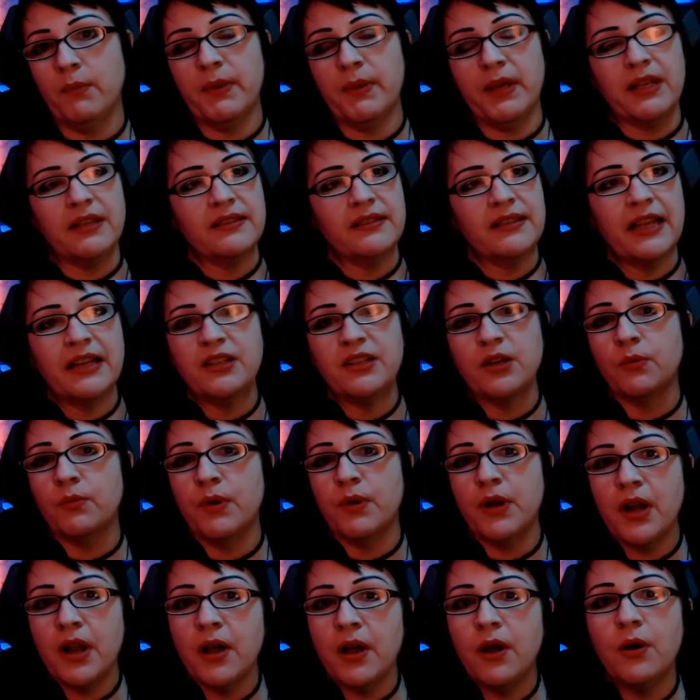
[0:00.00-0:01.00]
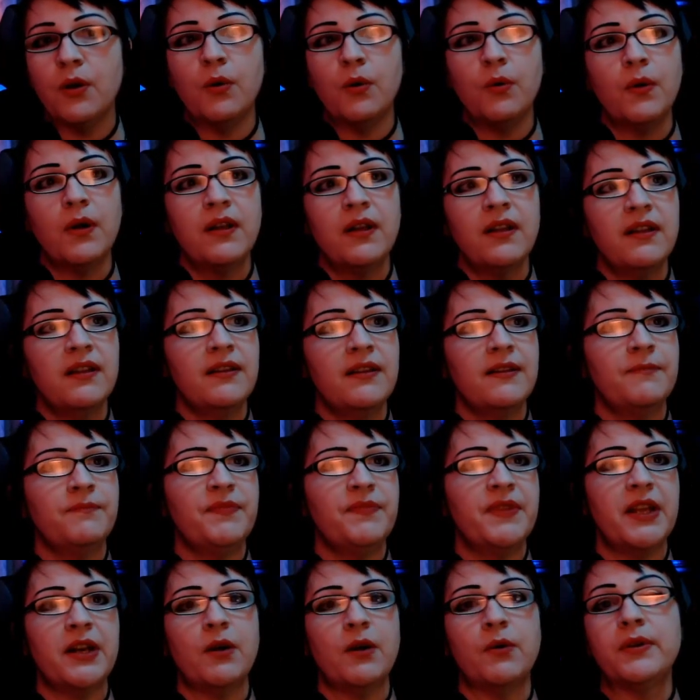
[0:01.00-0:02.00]
Because they don't know,
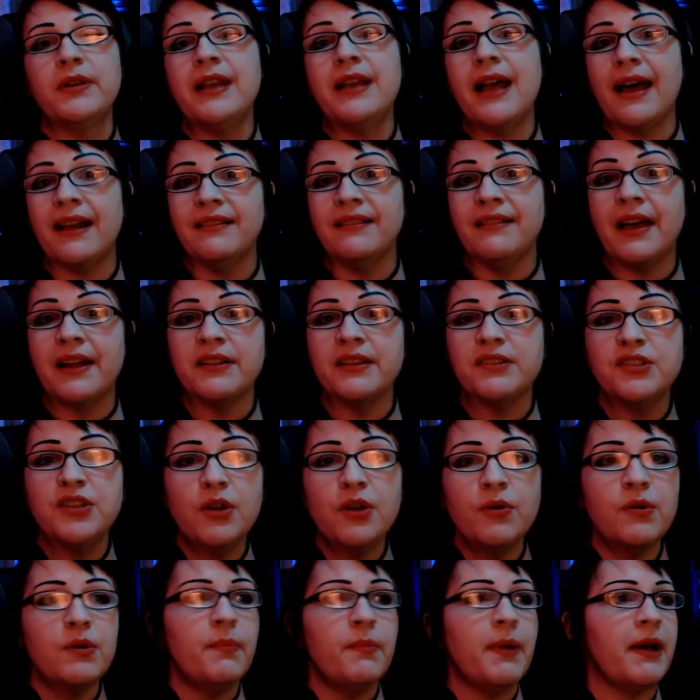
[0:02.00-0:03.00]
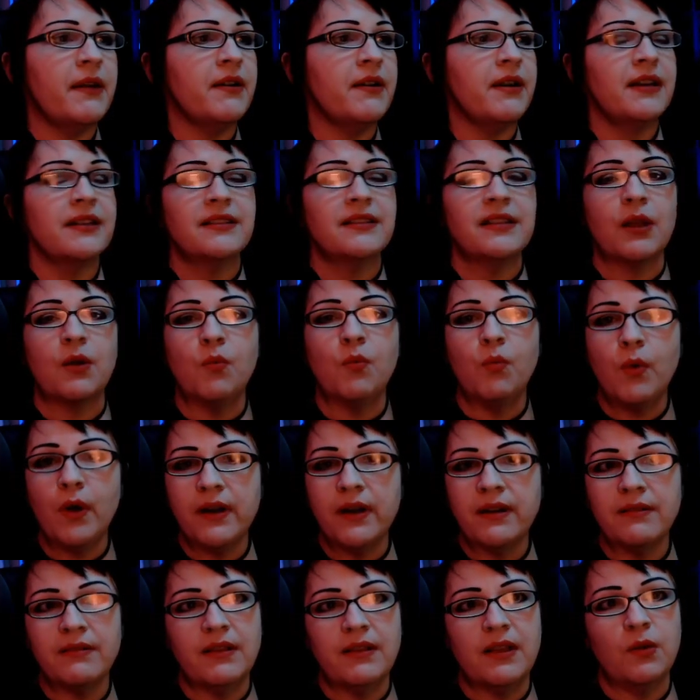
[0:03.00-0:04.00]
you know, not a lot is known about it. It's like,
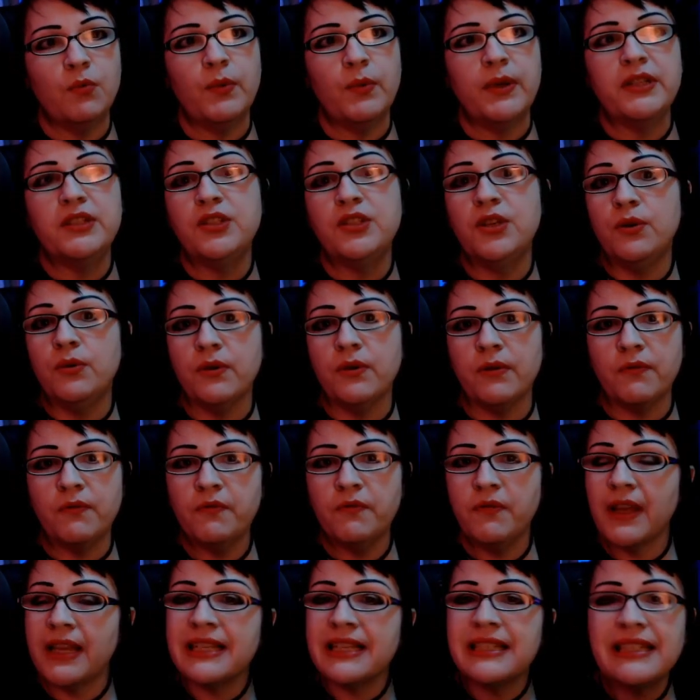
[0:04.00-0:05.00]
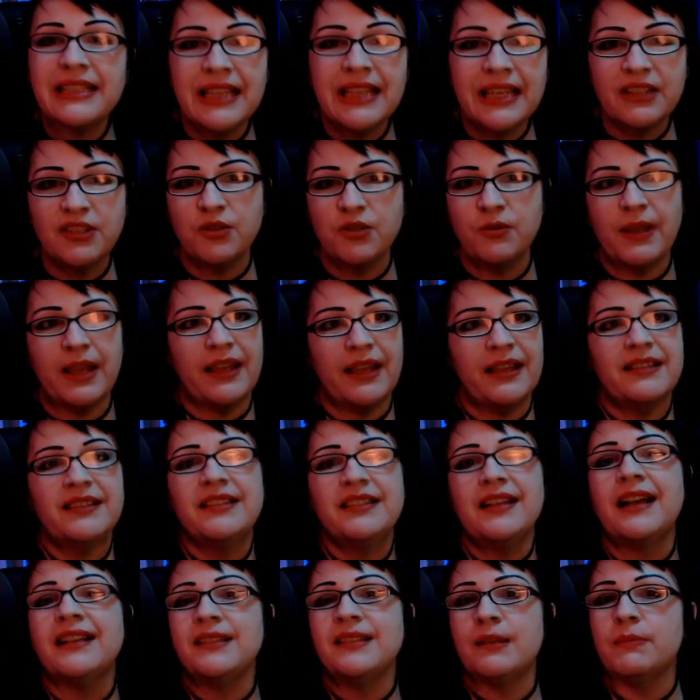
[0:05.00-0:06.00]
what can we do to fix this? You can't, it's
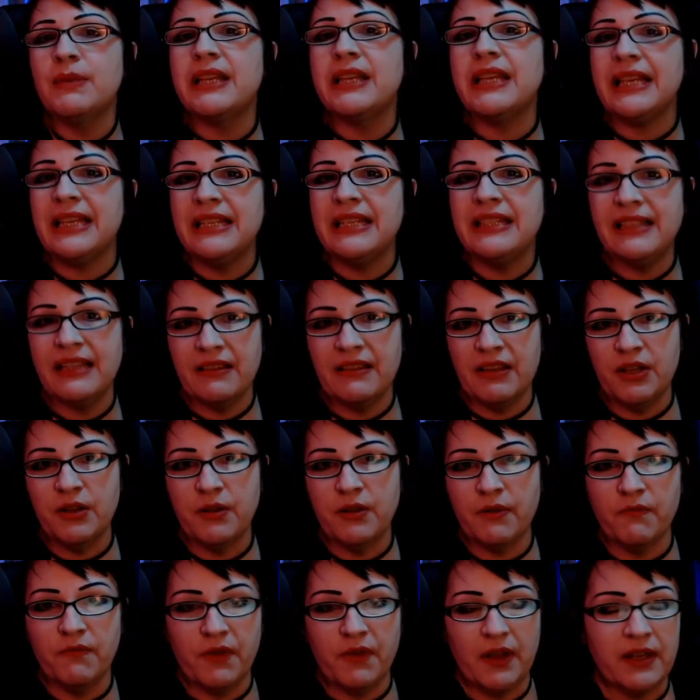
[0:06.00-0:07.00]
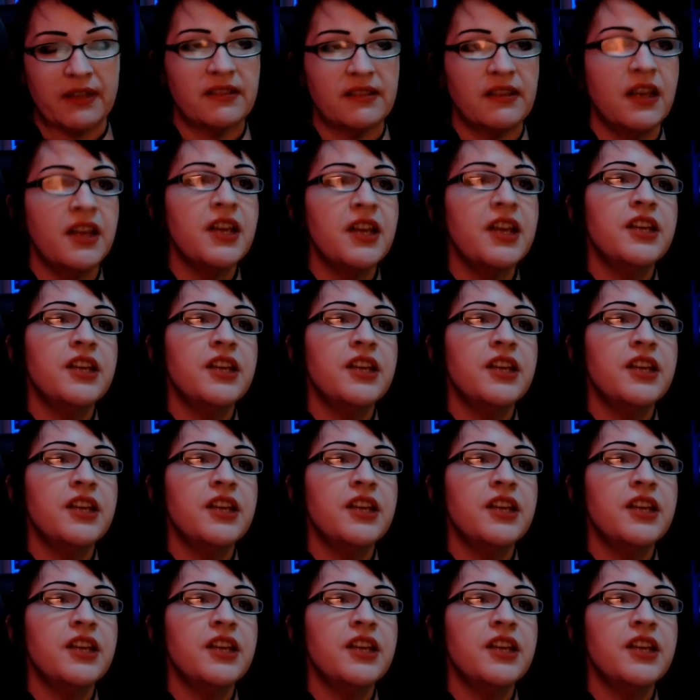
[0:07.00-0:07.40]
not something easy that you can fix.